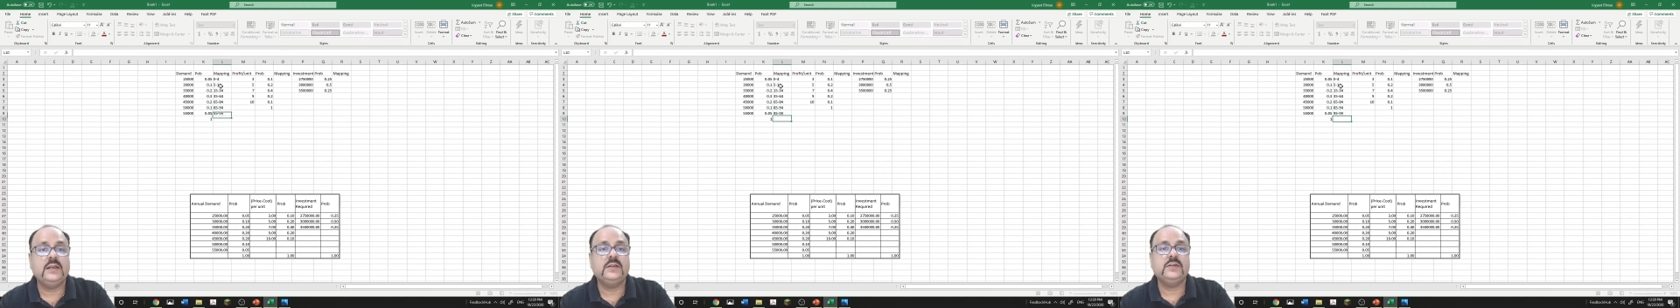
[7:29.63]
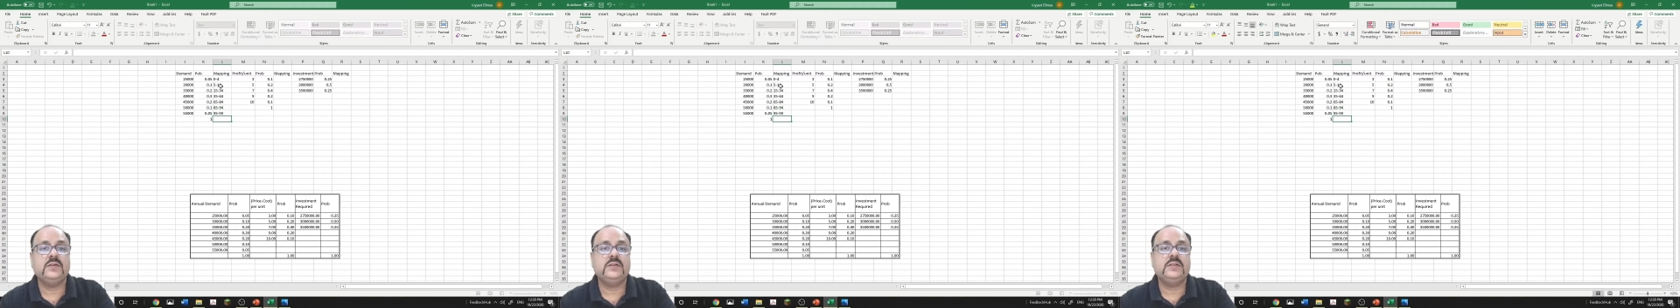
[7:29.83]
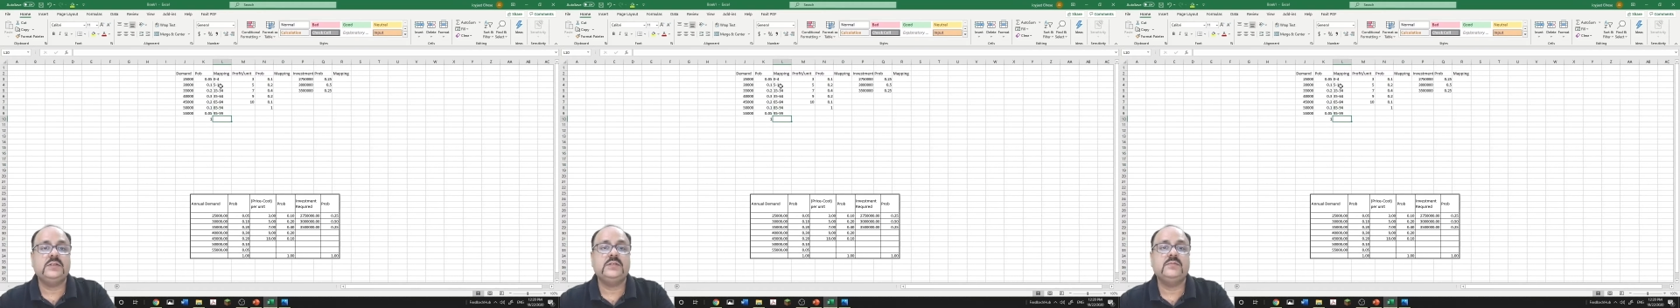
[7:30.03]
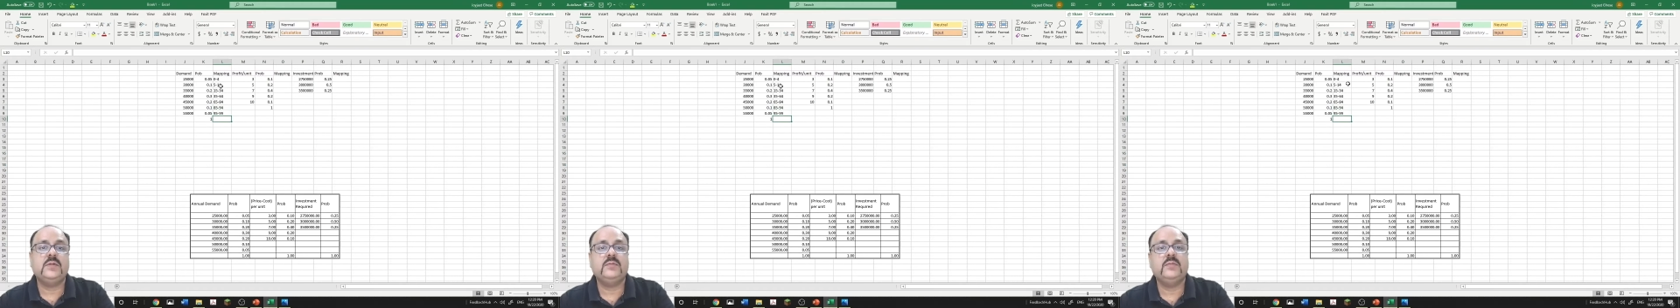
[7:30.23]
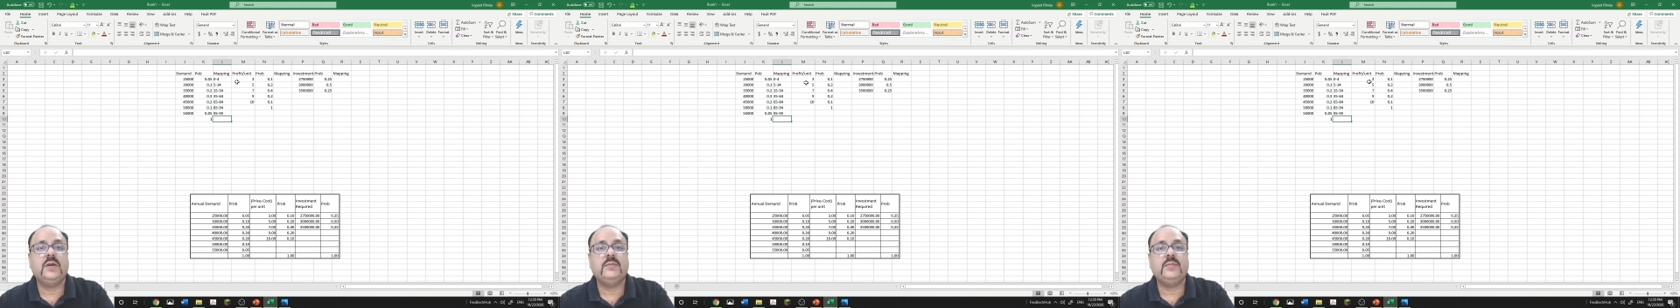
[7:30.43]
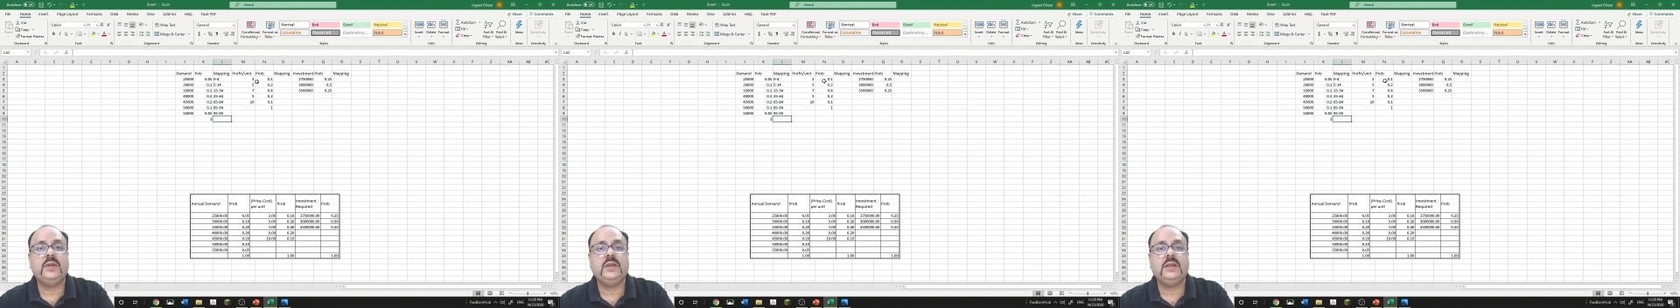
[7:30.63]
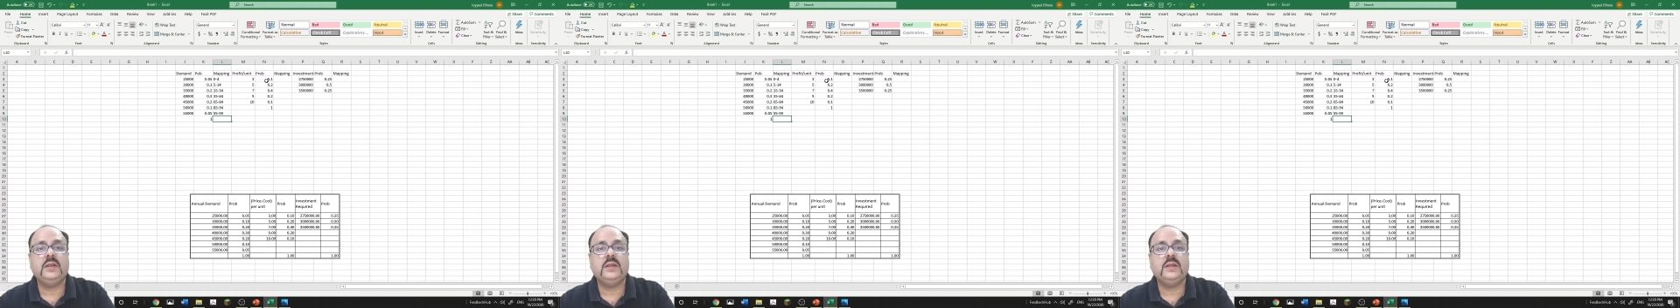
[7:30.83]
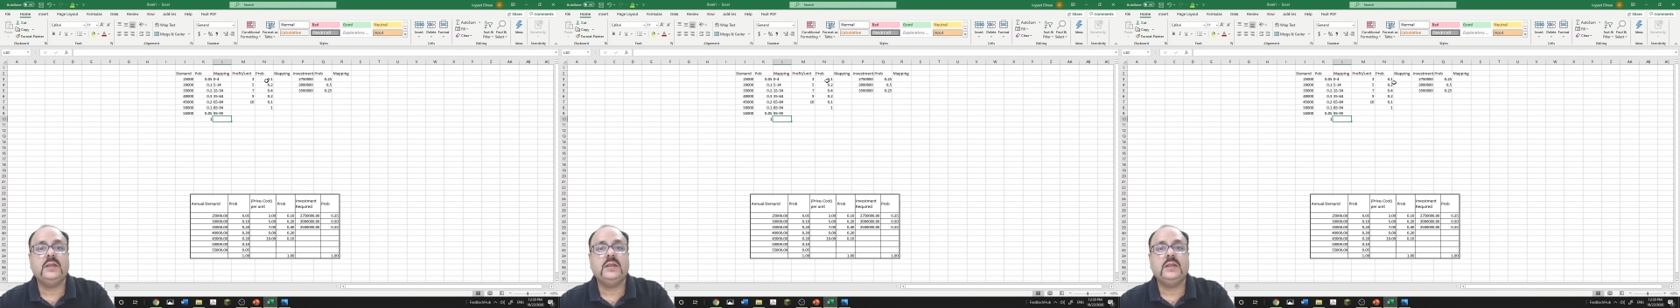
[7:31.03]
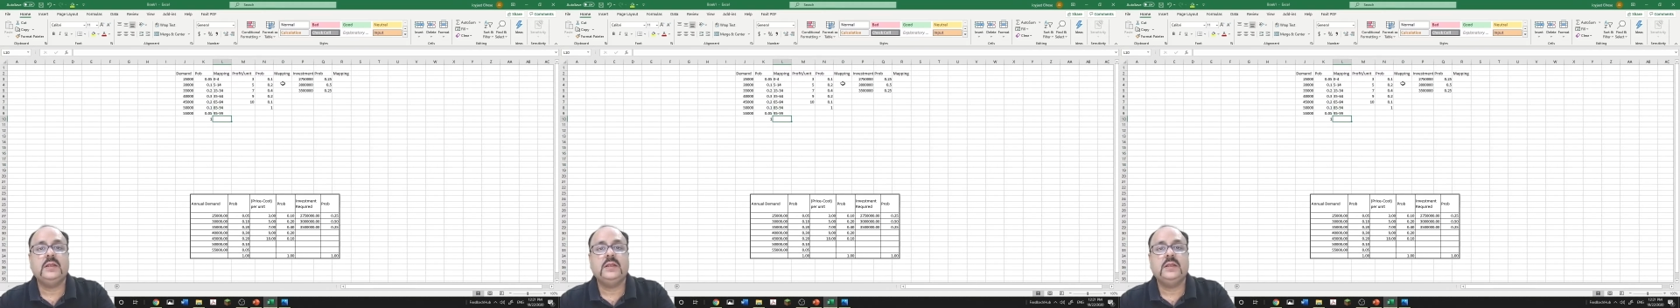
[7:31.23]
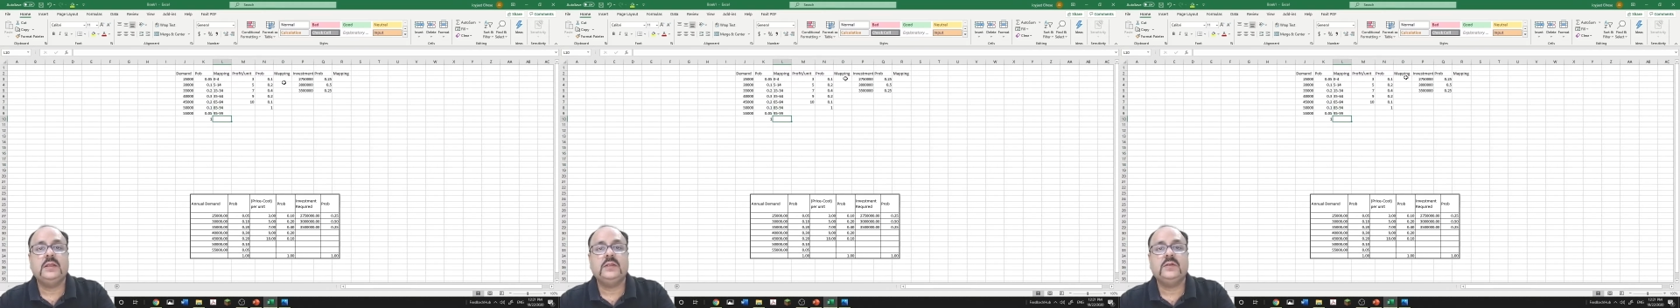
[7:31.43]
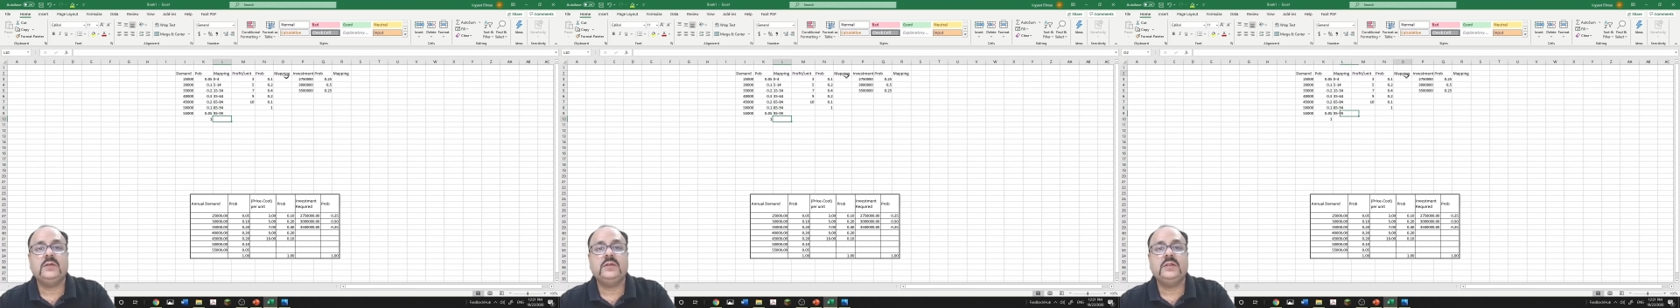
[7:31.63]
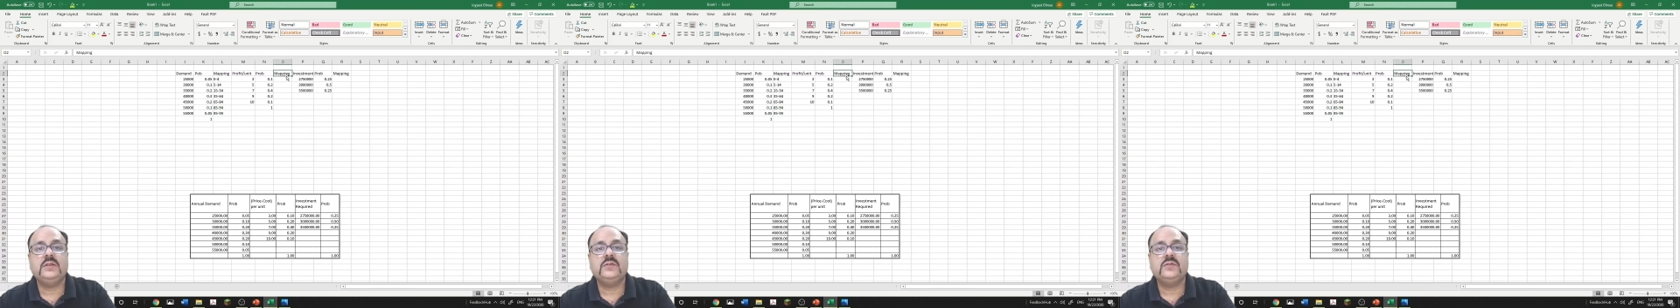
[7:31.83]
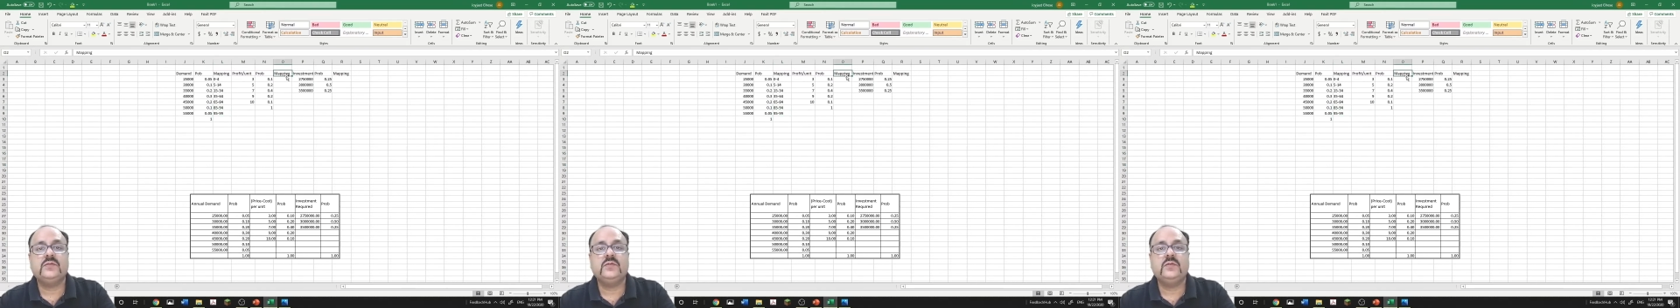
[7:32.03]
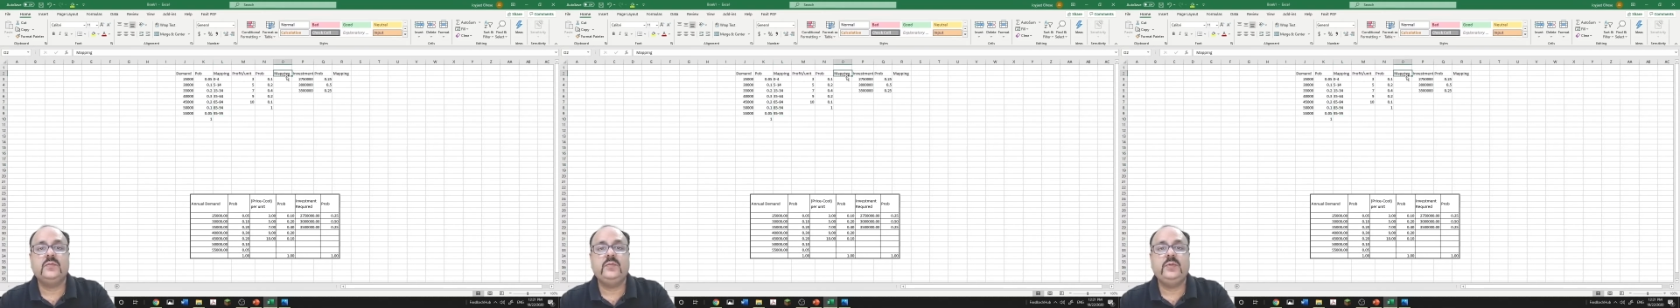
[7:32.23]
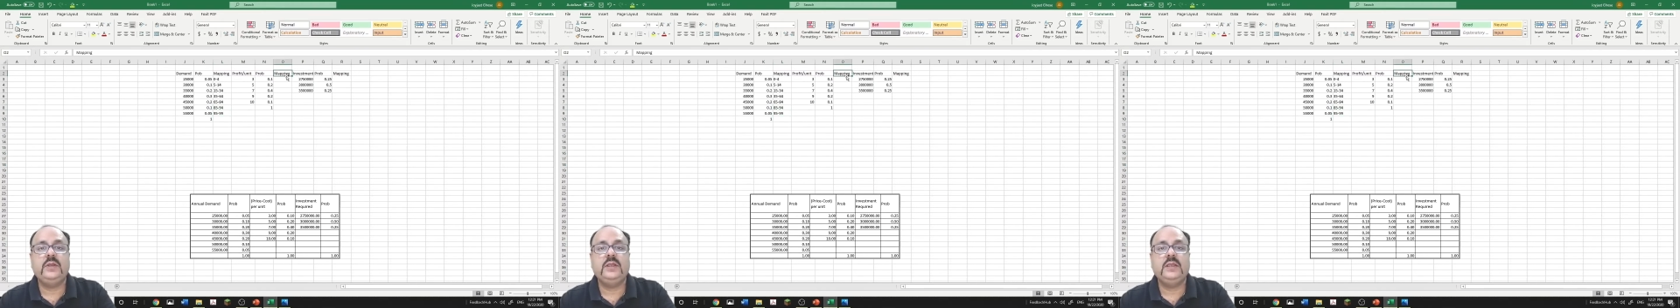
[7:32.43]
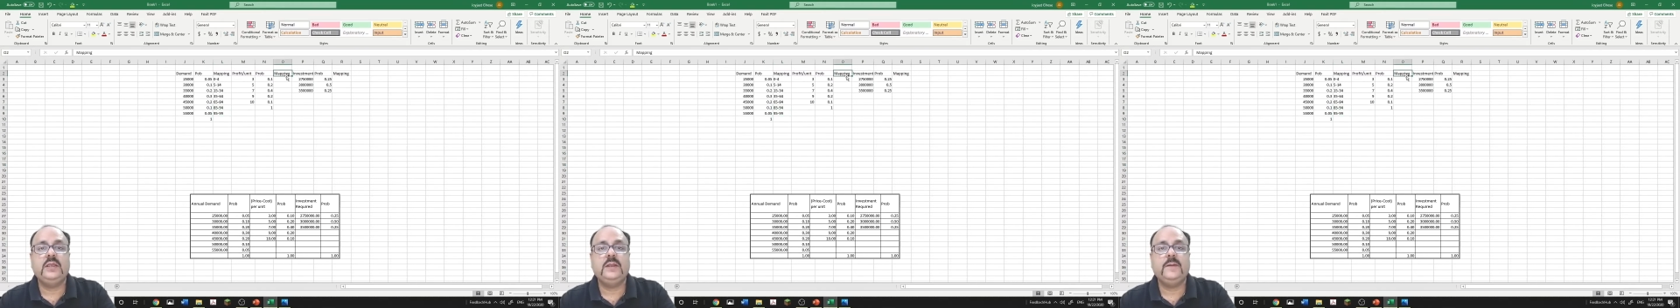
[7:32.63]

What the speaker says: So this is my mapping. So this should be